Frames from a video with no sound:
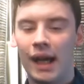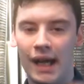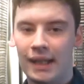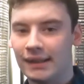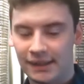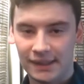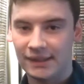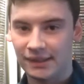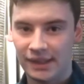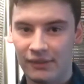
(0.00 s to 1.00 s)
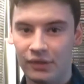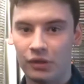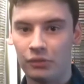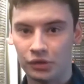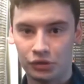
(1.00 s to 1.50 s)
and season
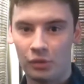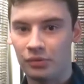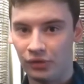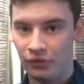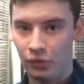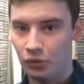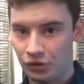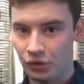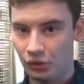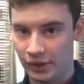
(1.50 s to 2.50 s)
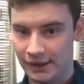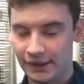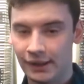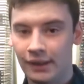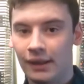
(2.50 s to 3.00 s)
seven was dropped to four
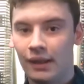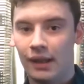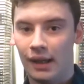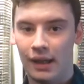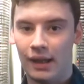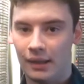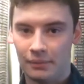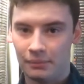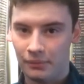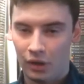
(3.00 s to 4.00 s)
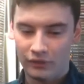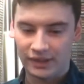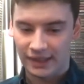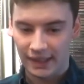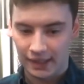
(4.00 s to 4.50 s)
stories. Um,
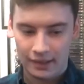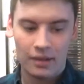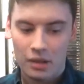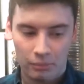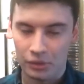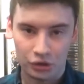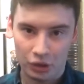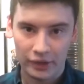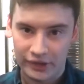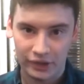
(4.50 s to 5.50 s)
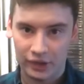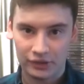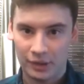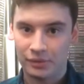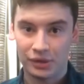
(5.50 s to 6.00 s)
obviously, majority of
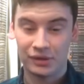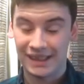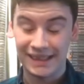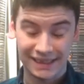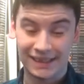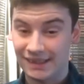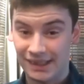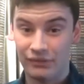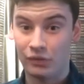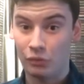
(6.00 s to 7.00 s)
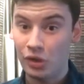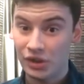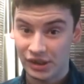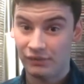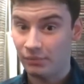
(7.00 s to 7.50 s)
those episodes in season seven
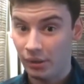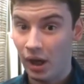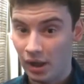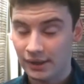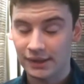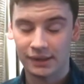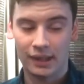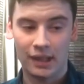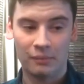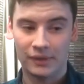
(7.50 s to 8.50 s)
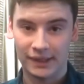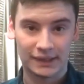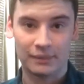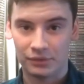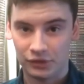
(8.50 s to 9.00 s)
were seven parts, um, with the
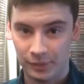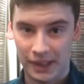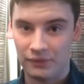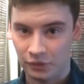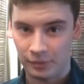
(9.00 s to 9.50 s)
exception of Spearhead from